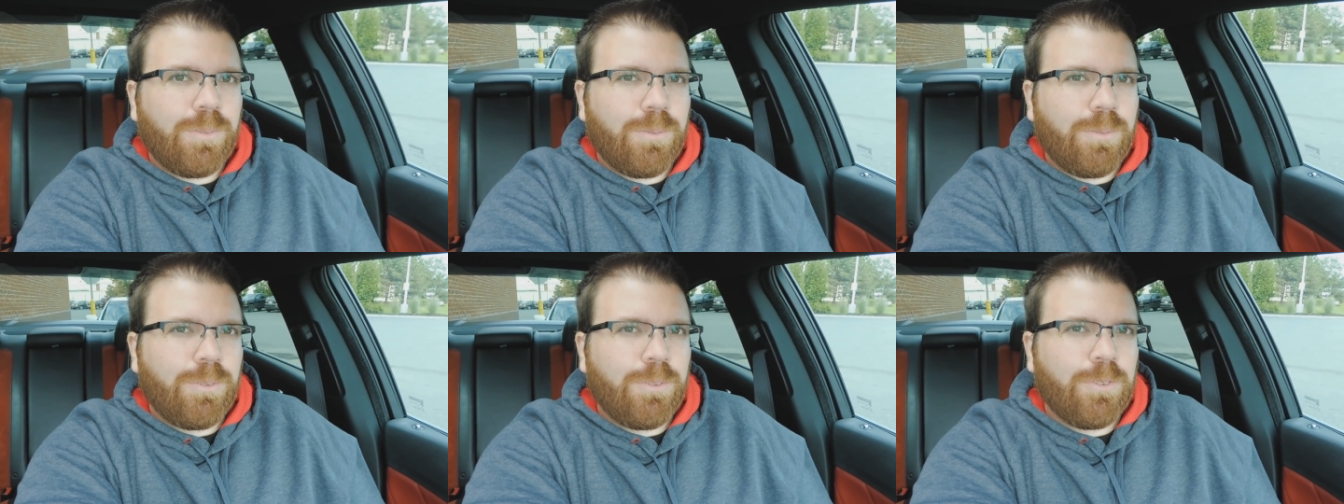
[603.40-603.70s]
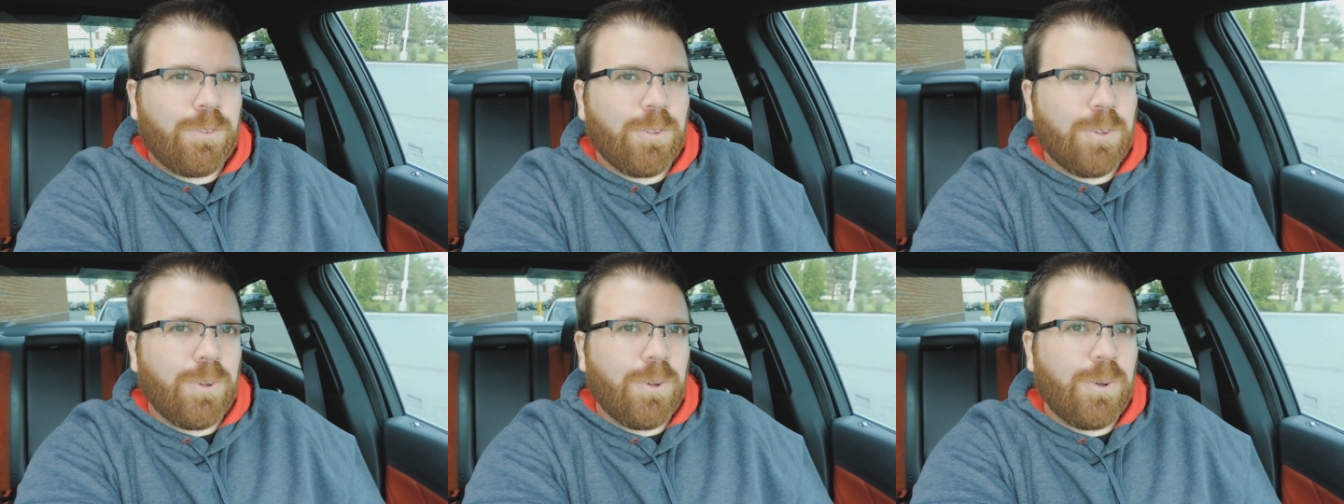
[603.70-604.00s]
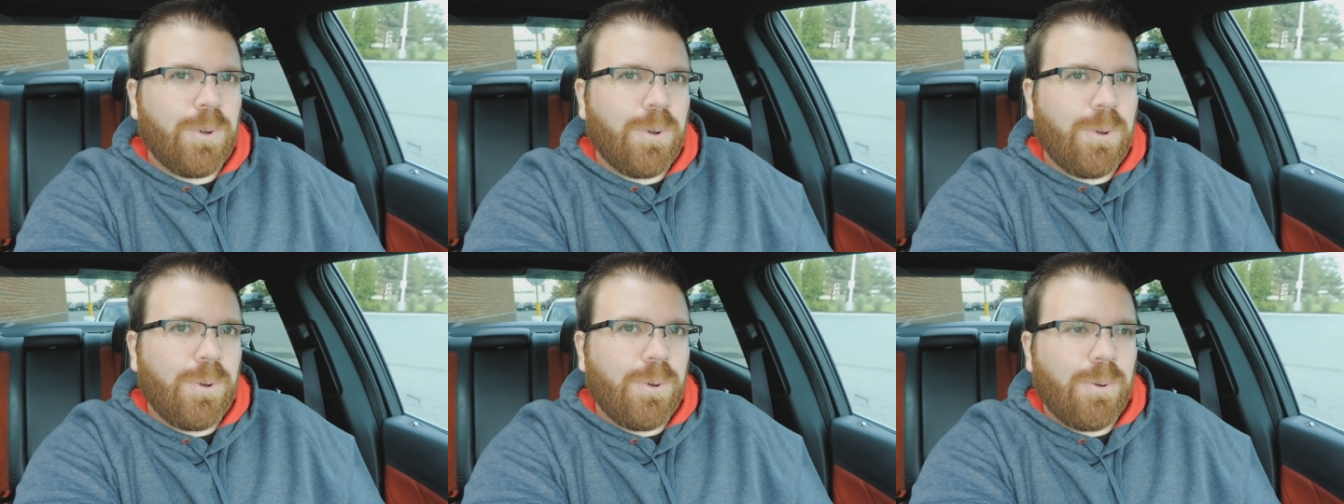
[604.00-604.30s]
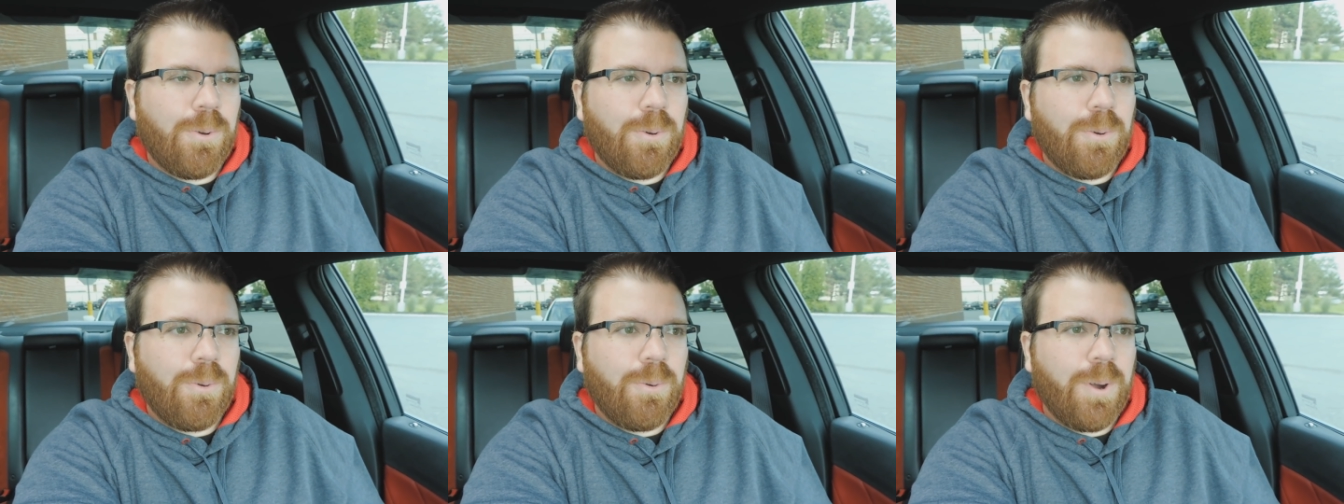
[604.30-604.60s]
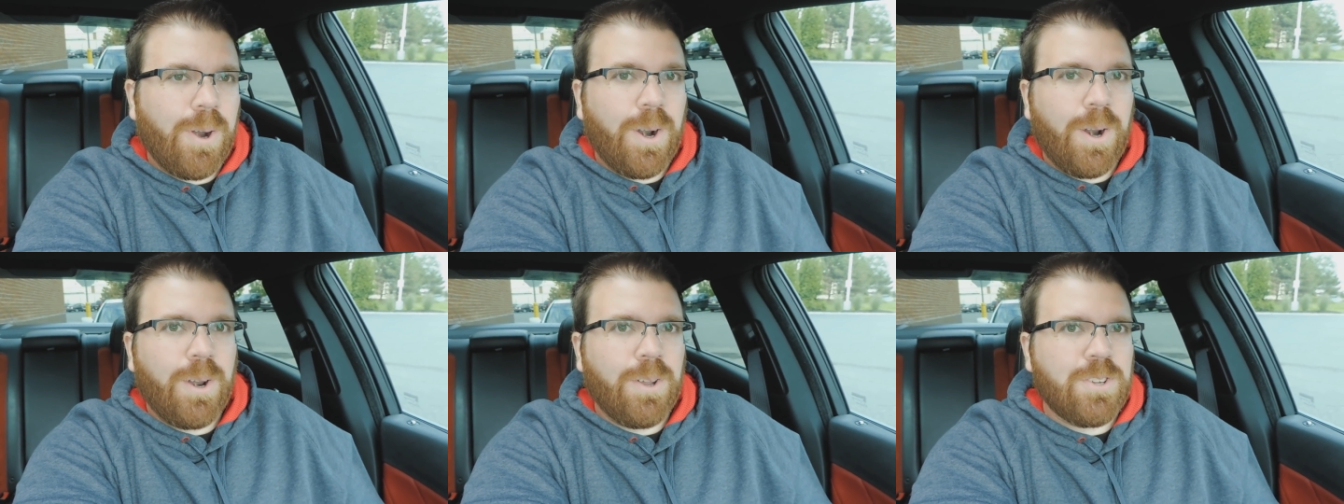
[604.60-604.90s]
"So
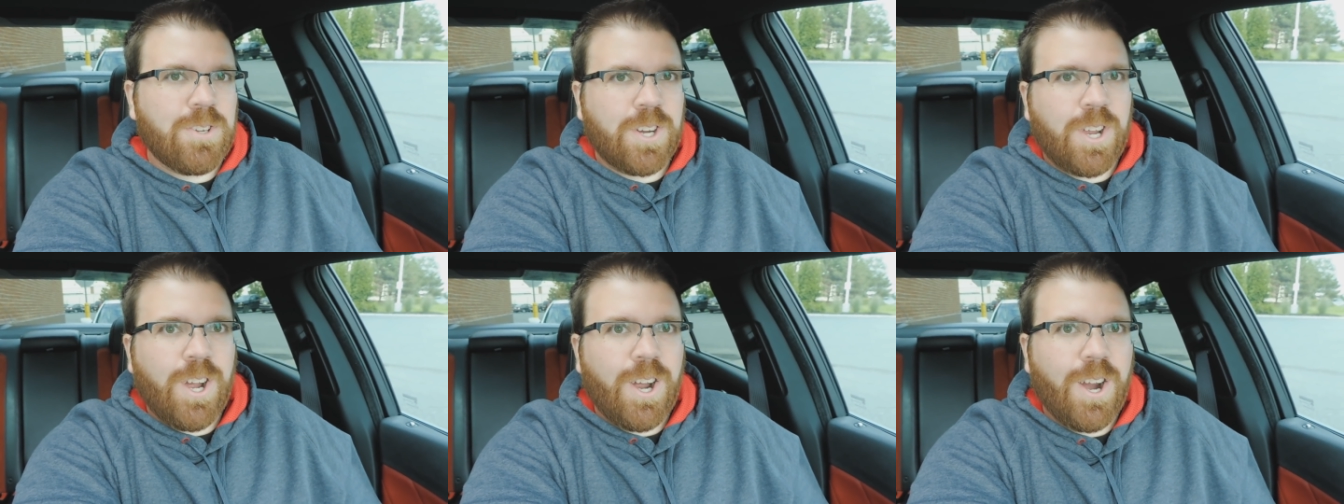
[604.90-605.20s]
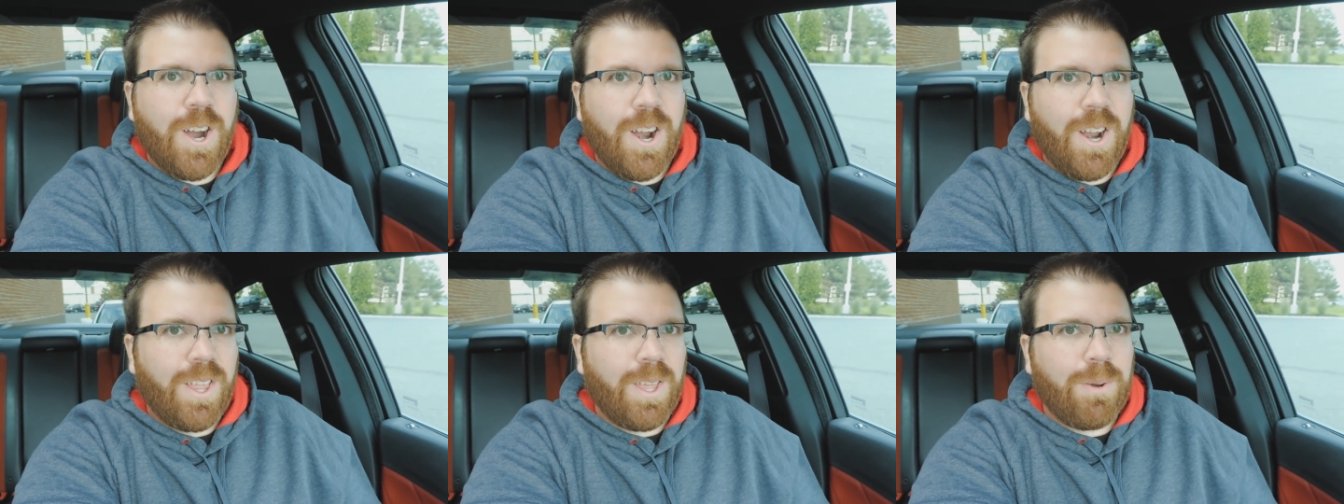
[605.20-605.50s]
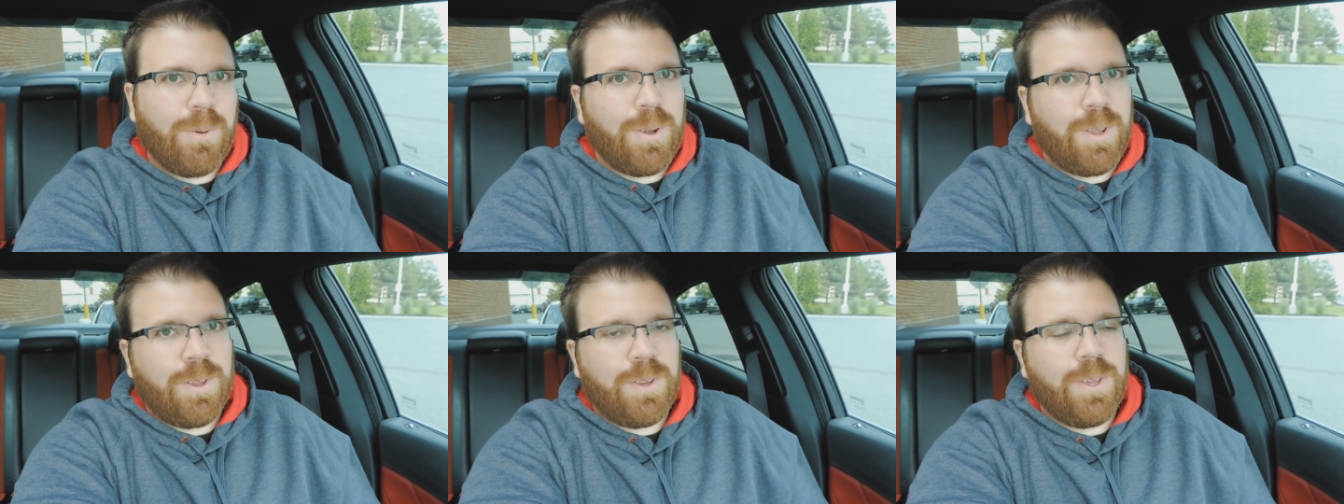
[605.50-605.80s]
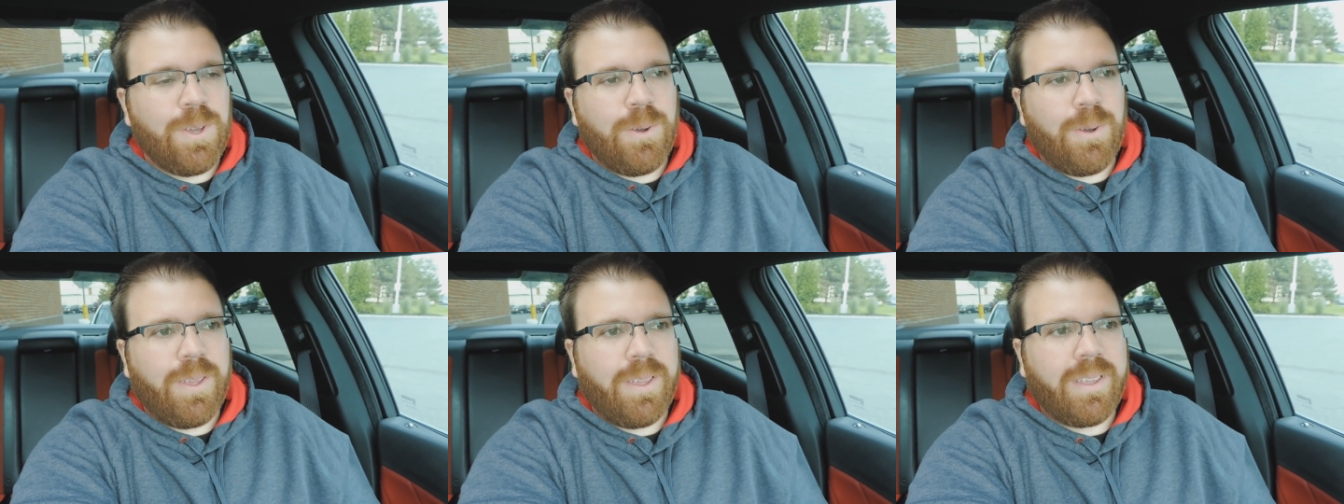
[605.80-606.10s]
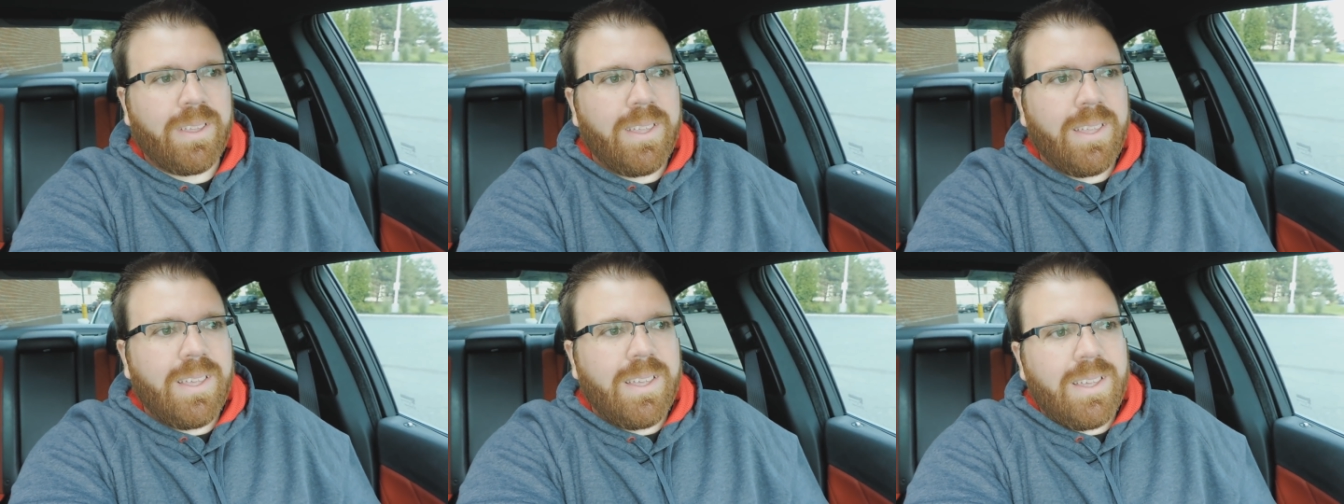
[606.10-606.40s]
where's your car? Like, what are you doing?"